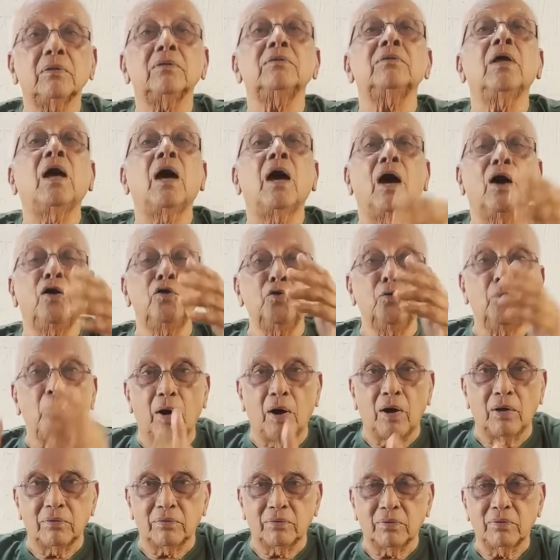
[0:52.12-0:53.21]
the
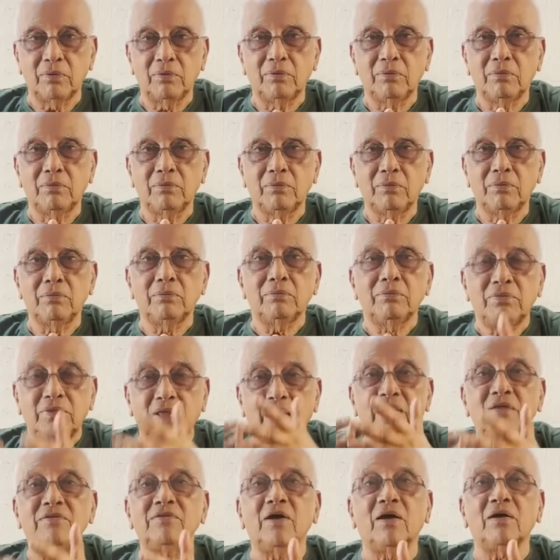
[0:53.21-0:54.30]
Hanuman,
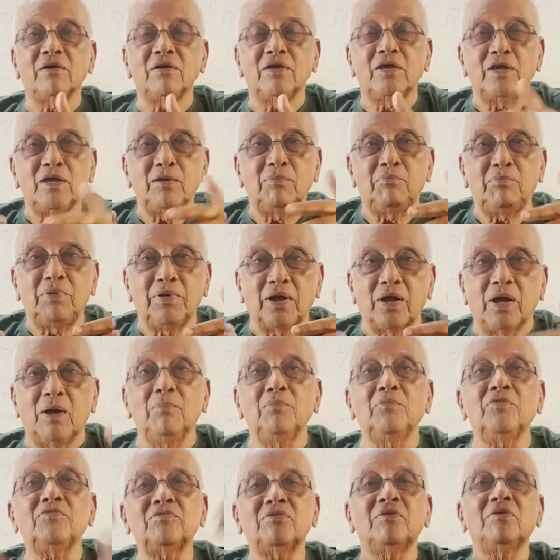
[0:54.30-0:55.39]
Teja. He
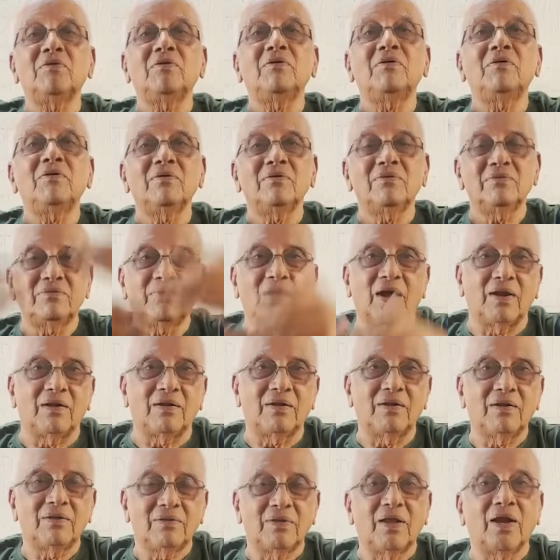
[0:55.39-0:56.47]
becomes that.
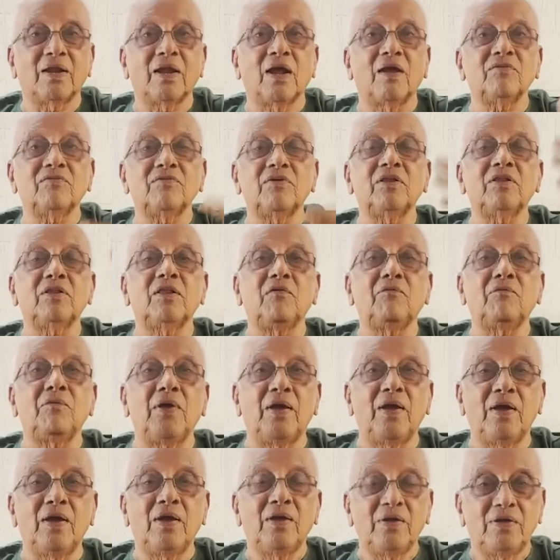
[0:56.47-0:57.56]
That I see the
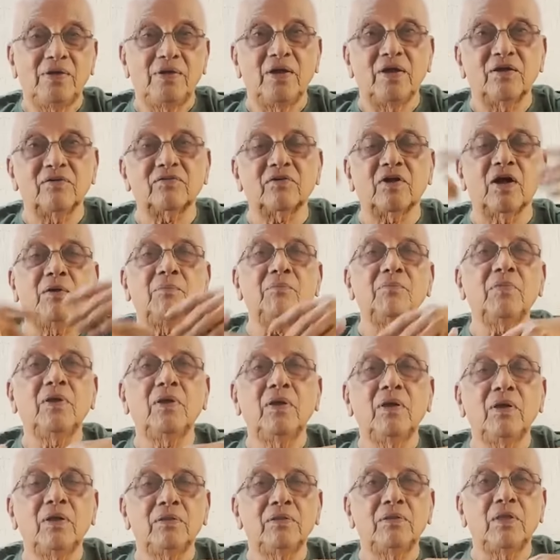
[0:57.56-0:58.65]
way he has come
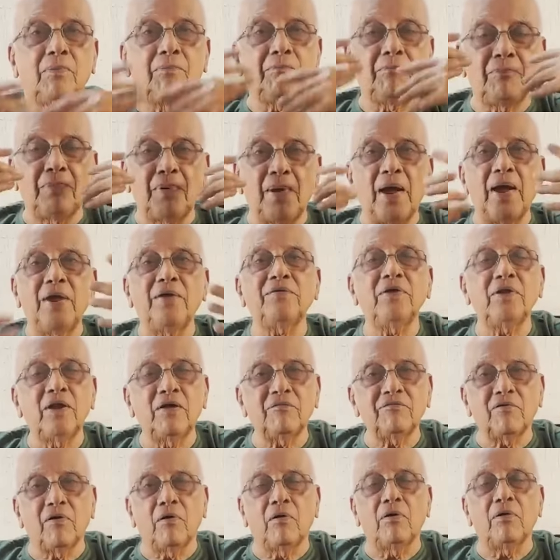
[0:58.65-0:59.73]
the passion
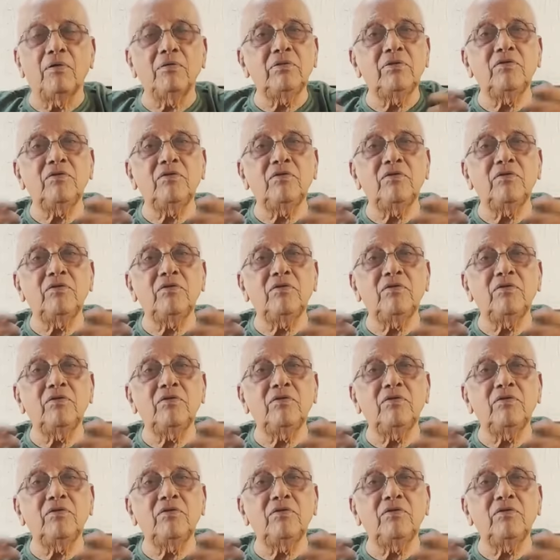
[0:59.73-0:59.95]
of all